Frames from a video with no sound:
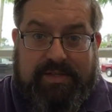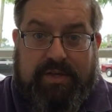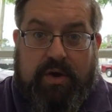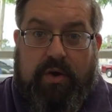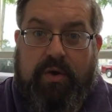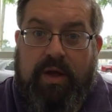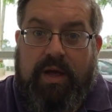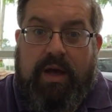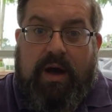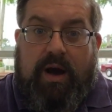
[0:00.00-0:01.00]
So
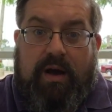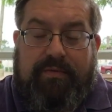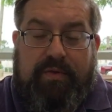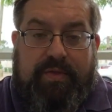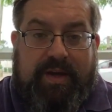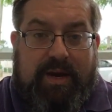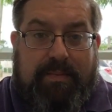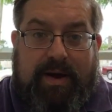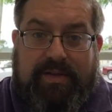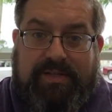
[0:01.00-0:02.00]
if you're thinking
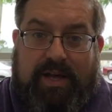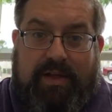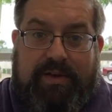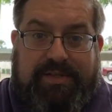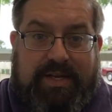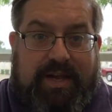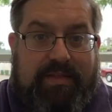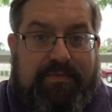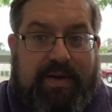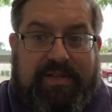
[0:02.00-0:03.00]
about selling or sitting
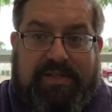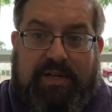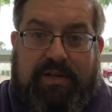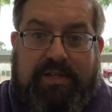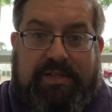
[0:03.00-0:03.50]
on the fence still,